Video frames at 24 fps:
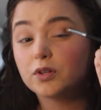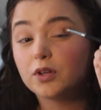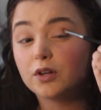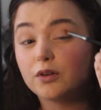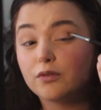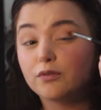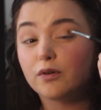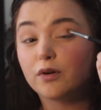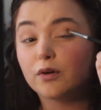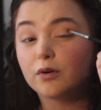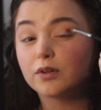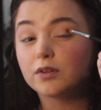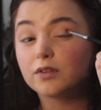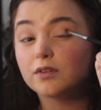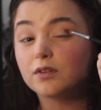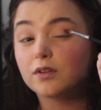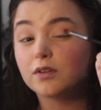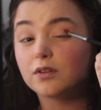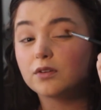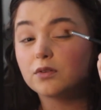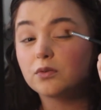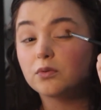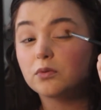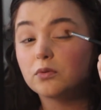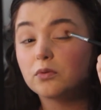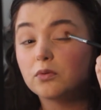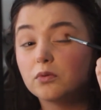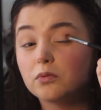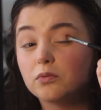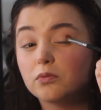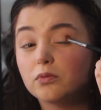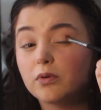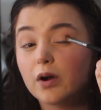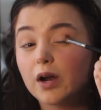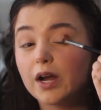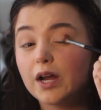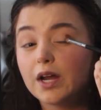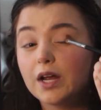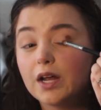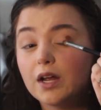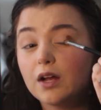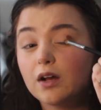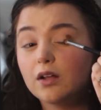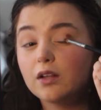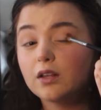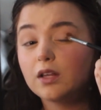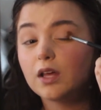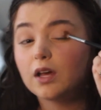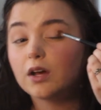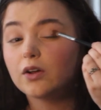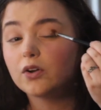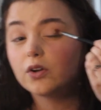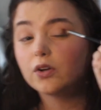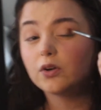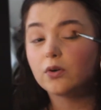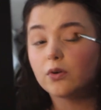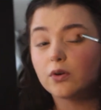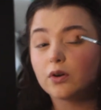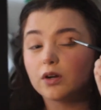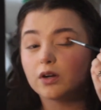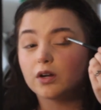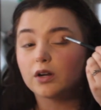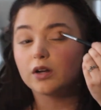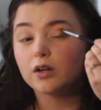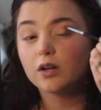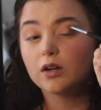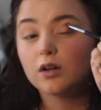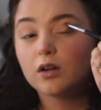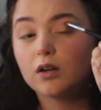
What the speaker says: going to focus this right on the outer corner.